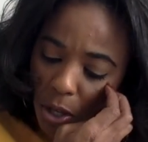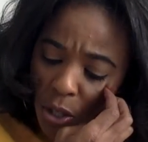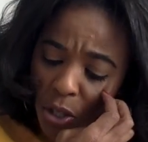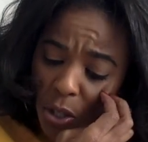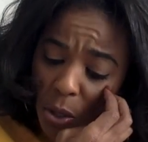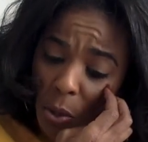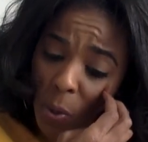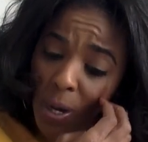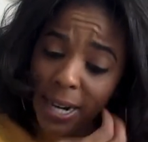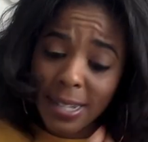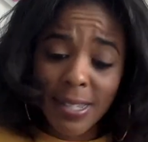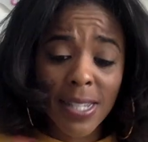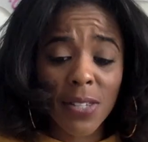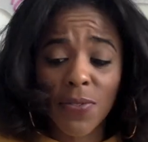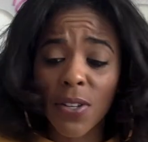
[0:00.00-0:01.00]
So
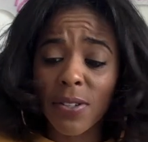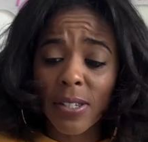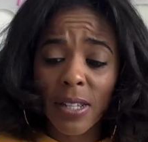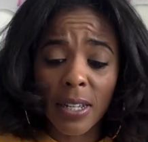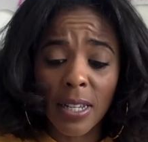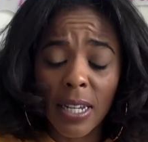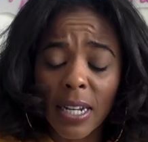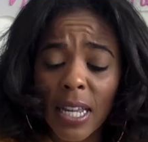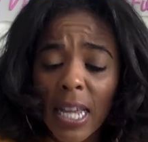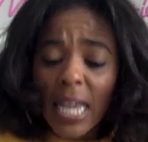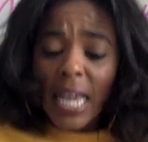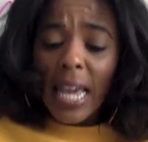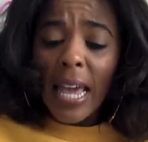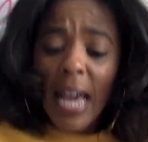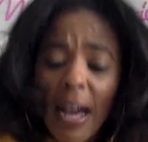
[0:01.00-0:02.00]
Aquarius, this feels good.
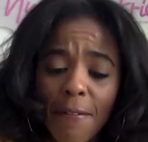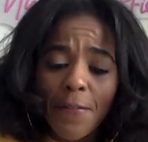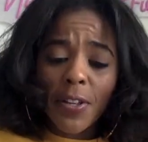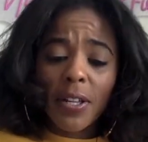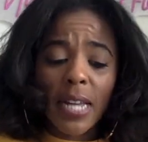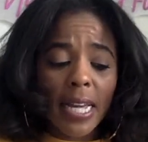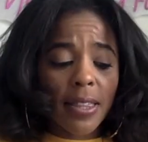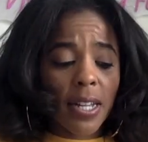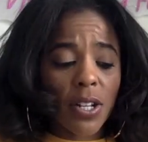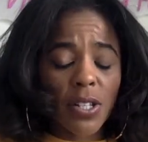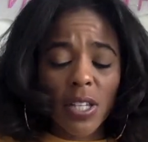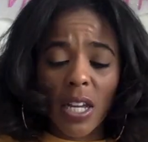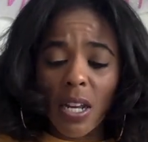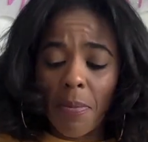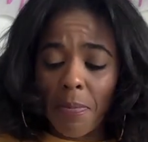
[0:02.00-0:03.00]
I feel like
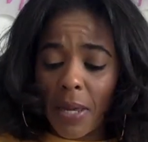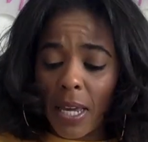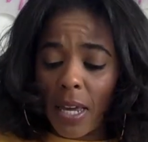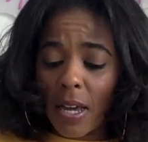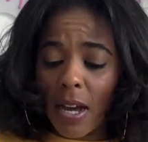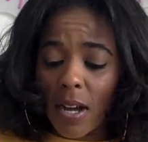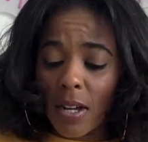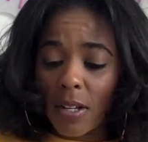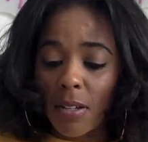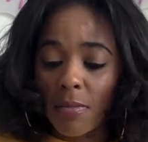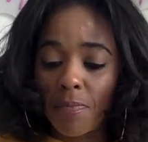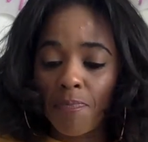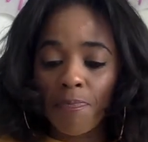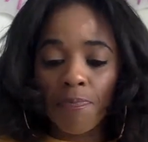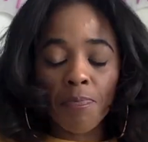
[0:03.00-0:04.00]
there's going to be
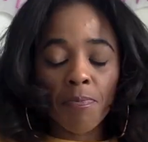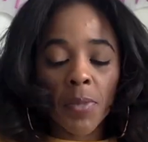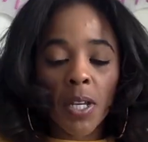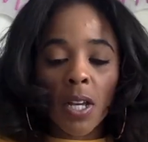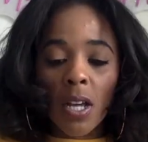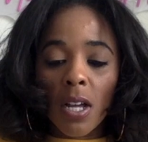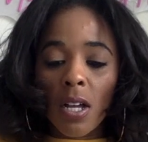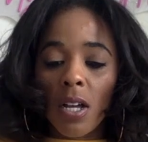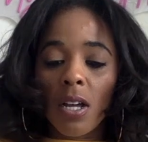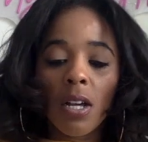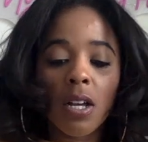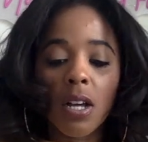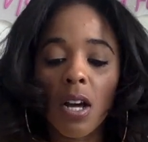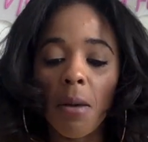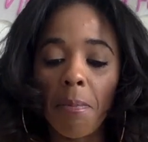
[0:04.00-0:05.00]

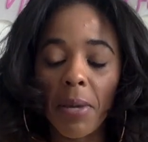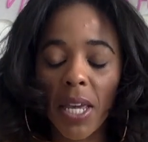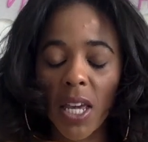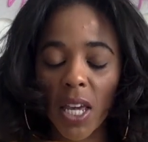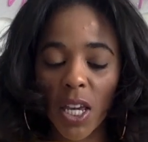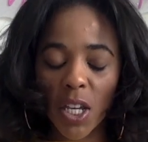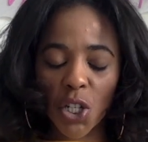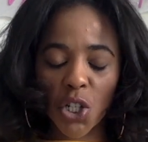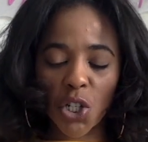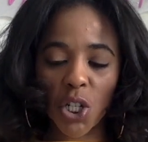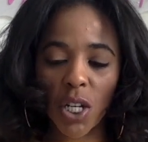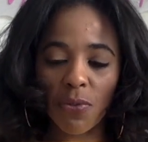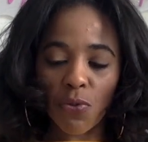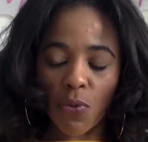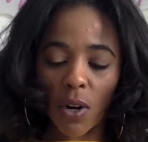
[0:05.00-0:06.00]
a big
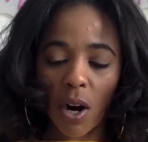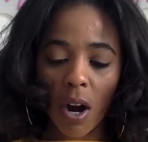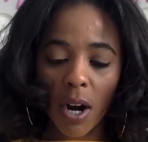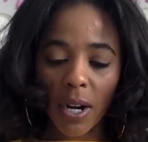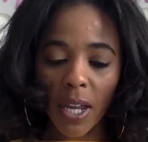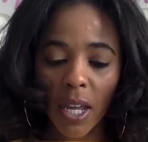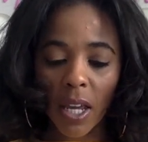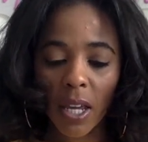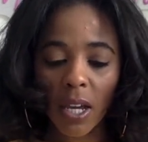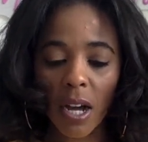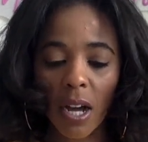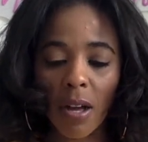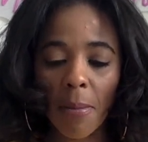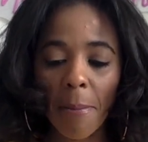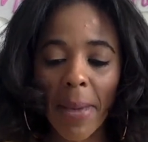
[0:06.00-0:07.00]
shift regarding
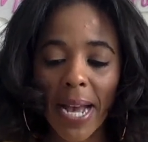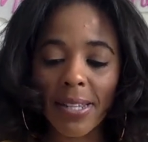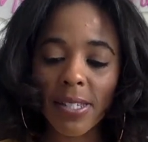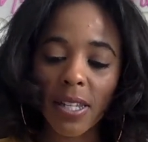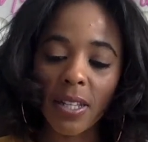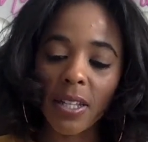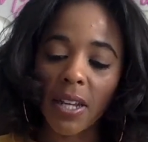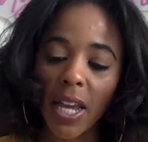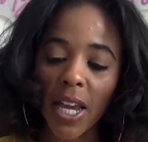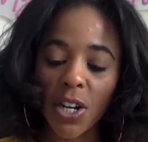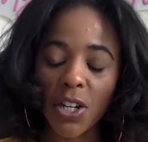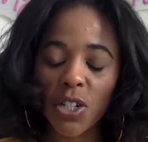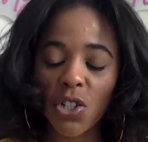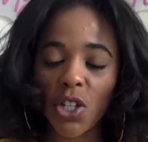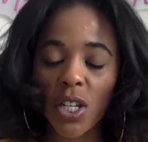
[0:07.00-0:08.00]
masculine
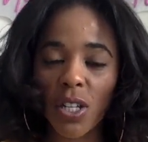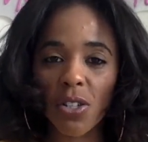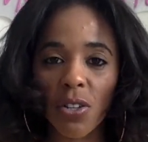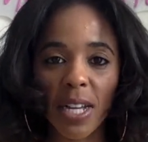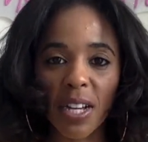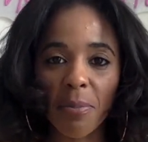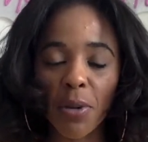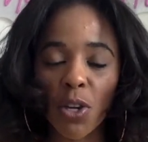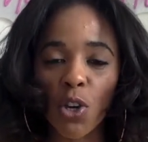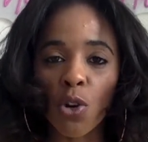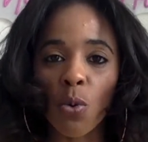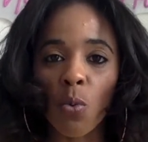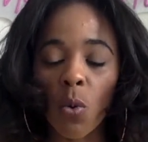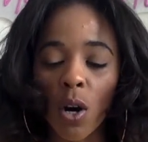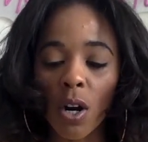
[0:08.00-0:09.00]
energy. So that could be
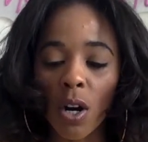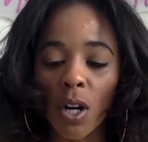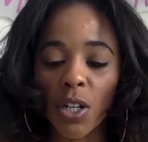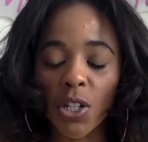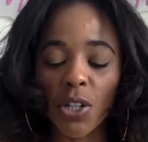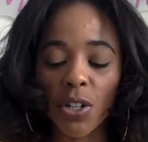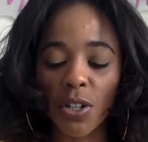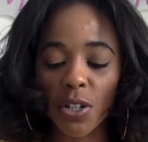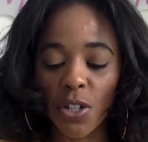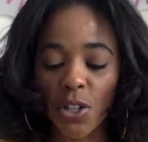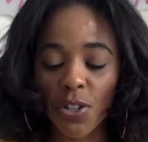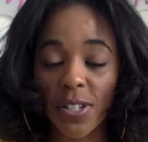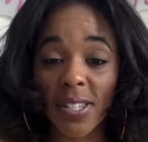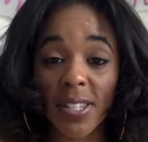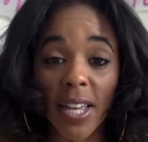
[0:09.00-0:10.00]
your work,
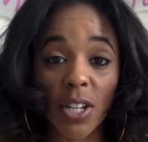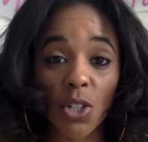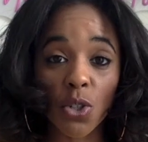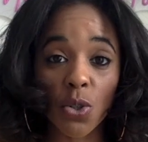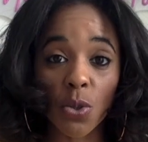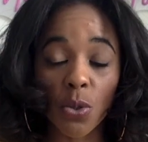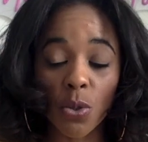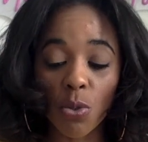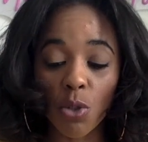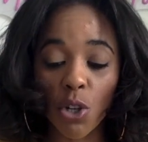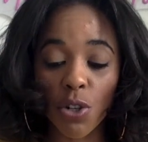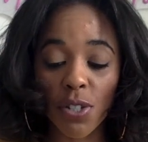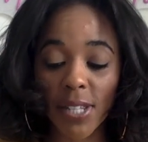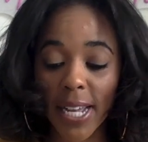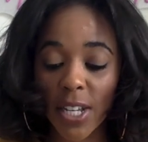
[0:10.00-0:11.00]
your sexual,
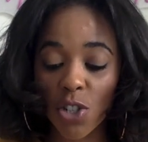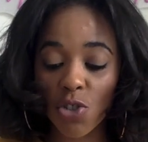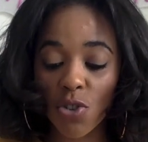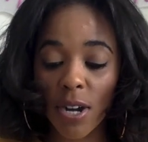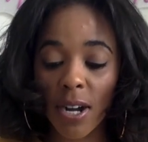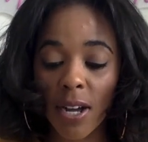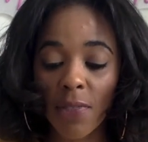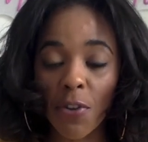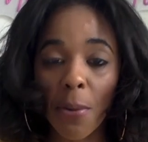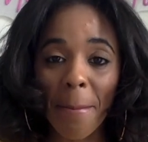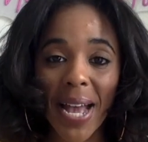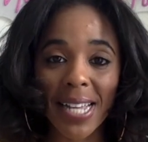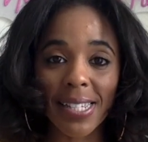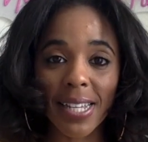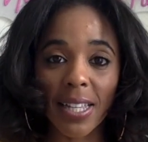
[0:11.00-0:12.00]
your sex drive, your
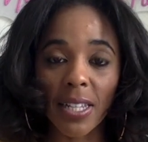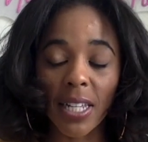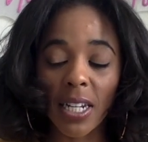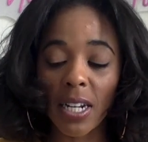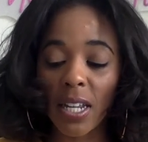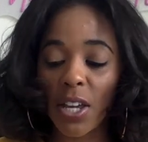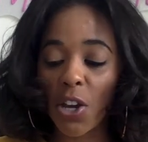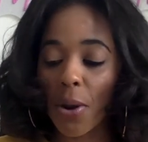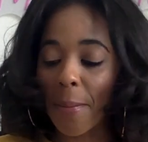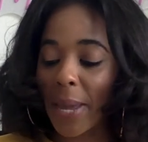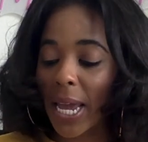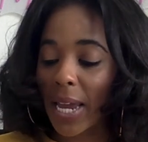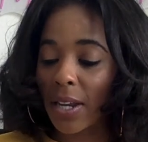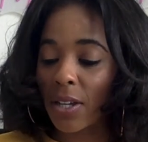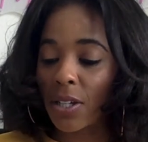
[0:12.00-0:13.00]
masculinity, your
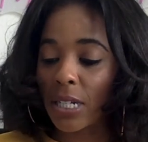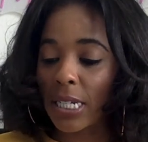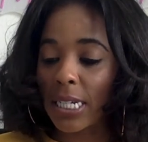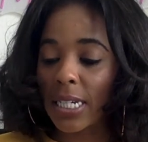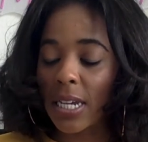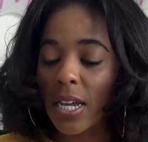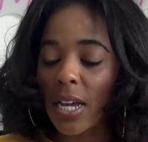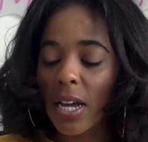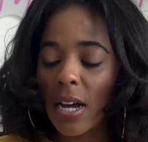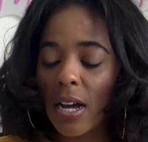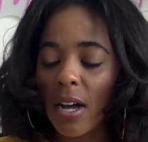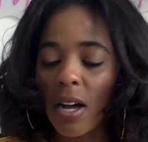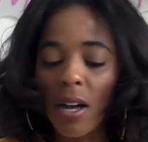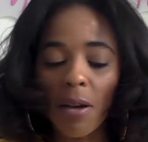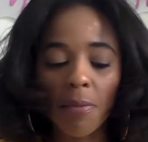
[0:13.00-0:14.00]
manhood,
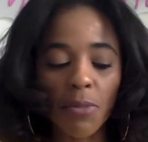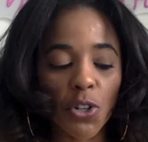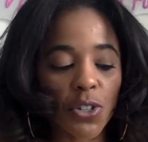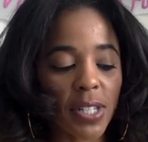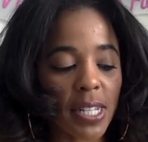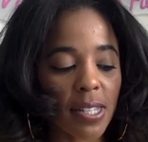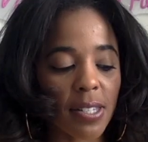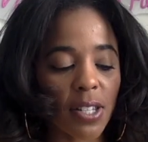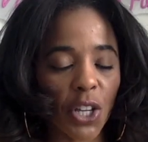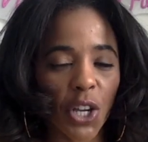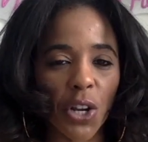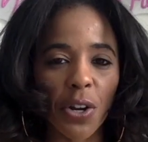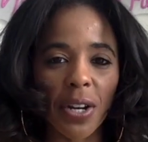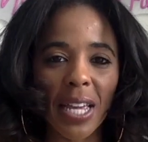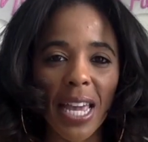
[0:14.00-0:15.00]
your sense of
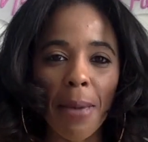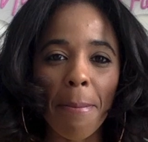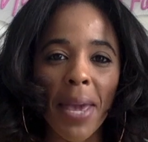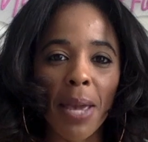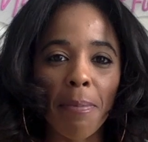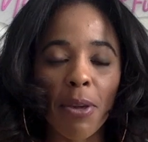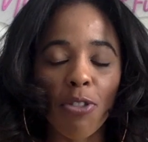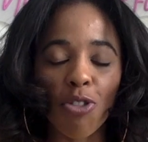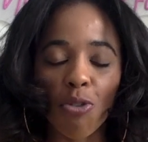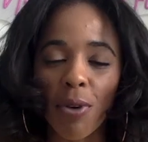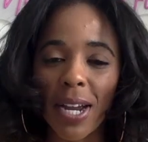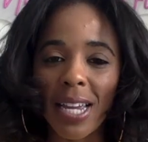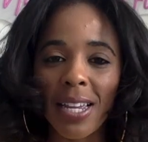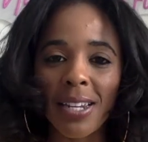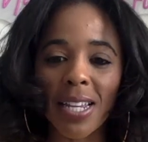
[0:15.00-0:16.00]
security. It may be
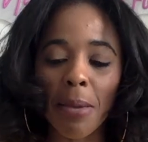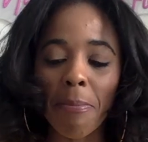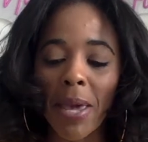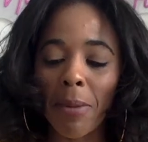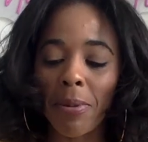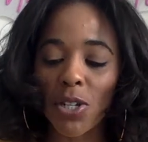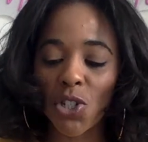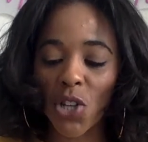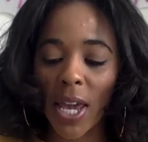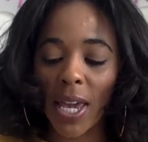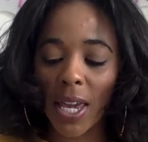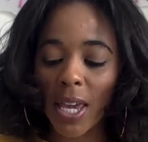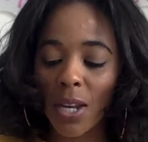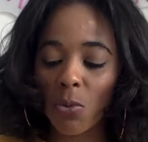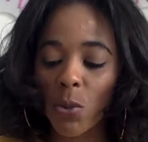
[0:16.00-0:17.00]
threatened. It may be
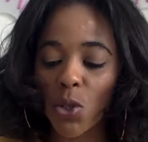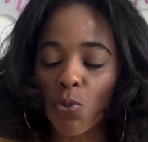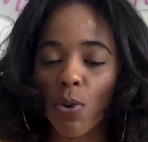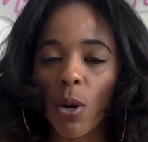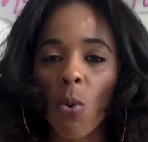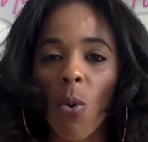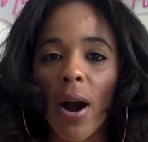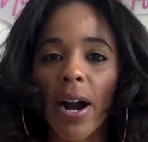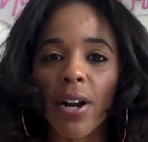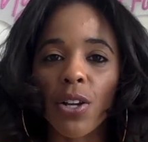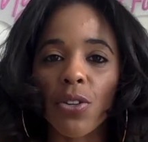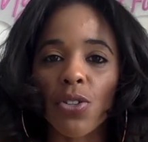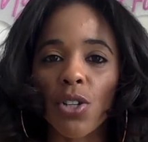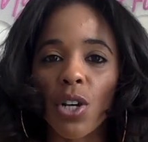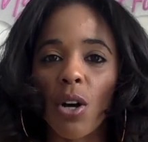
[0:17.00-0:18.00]
shaken, which will require
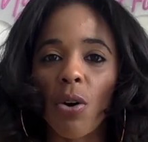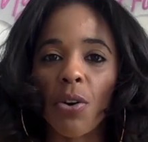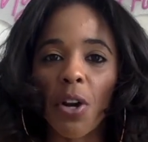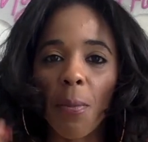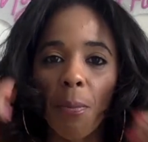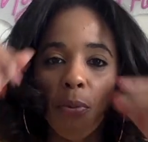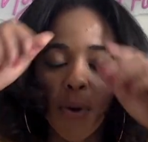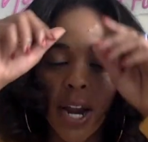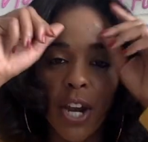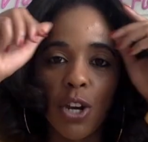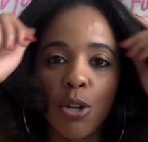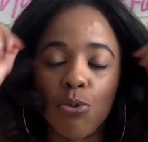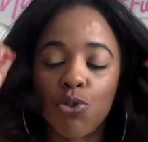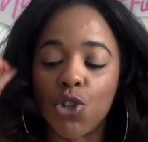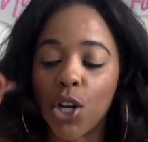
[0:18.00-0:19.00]
you to go on a brand
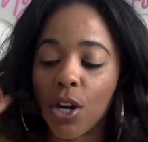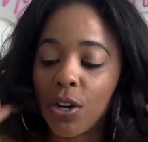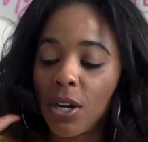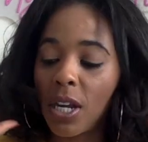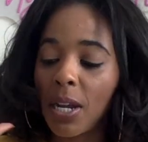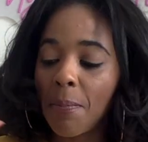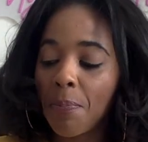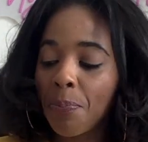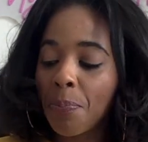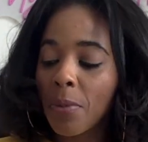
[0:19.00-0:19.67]
new journey.